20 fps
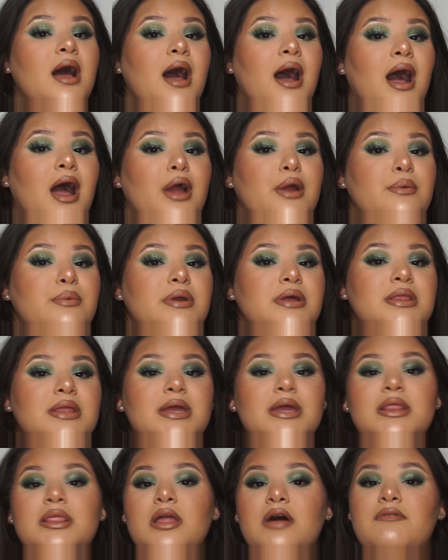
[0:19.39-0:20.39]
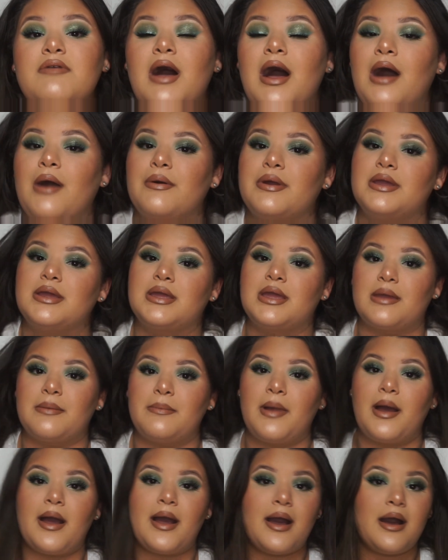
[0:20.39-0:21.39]
I really love how it came
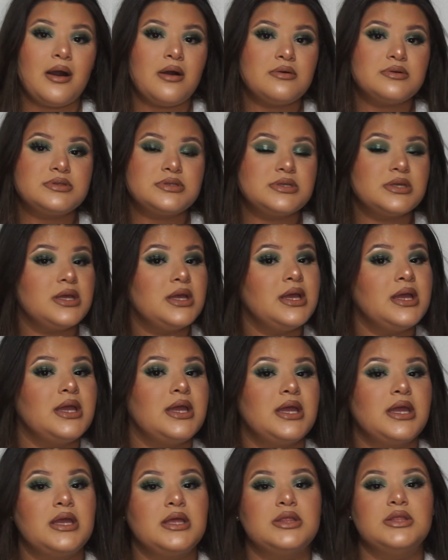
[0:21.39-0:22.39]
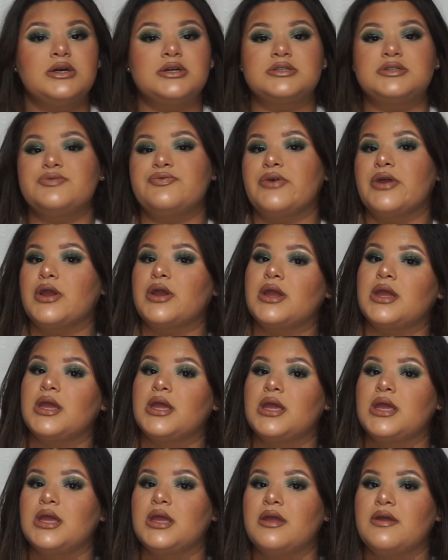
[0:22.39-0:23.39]
out. It looks
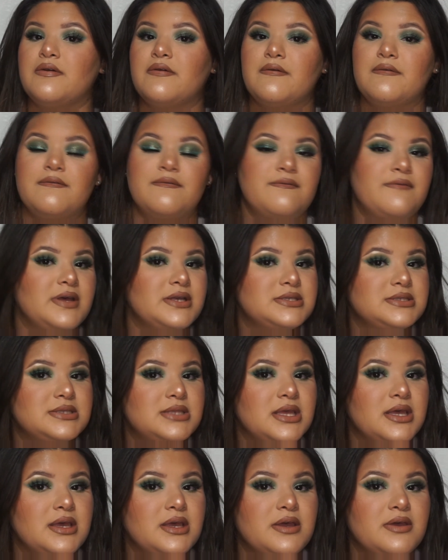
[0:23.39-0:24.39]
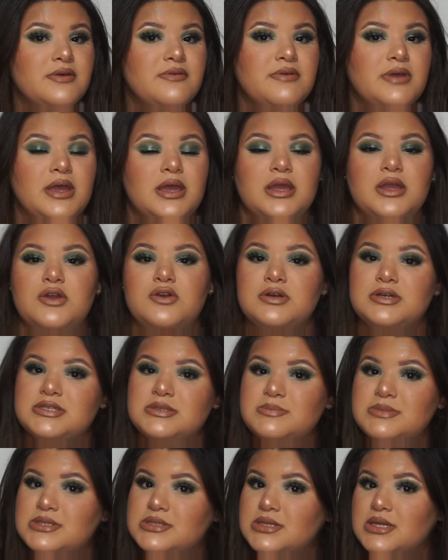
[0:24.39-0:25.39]
very festive and
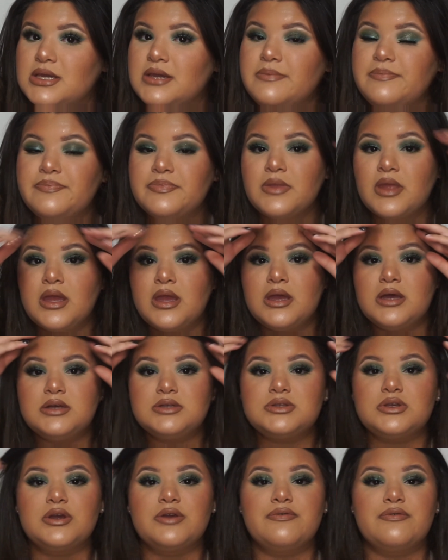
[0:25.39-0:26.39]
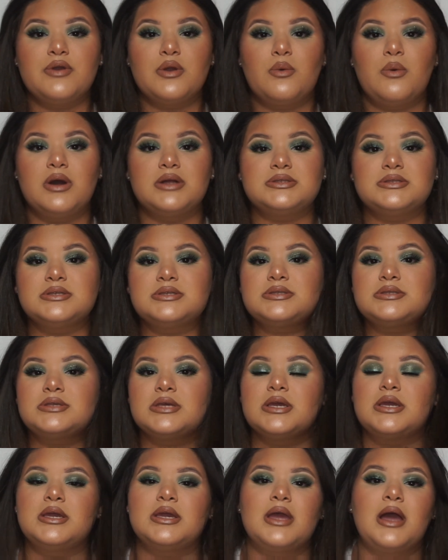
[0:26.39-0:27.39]
Christmassy. So if you want to
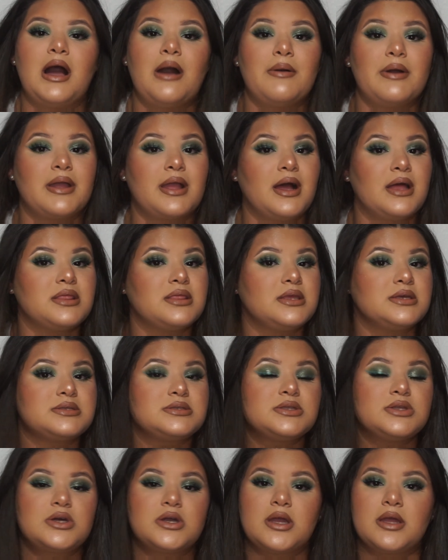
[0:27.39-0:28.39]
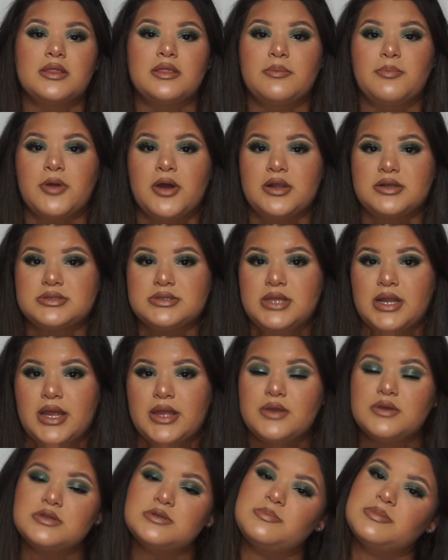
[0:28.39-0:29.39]
see how I got this look and the products that I
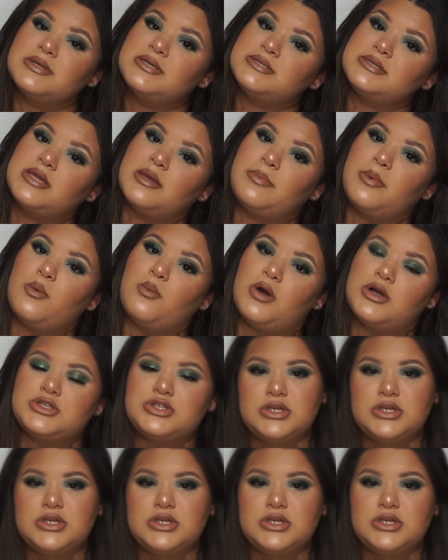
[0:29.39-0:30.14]
use, please keep on watching.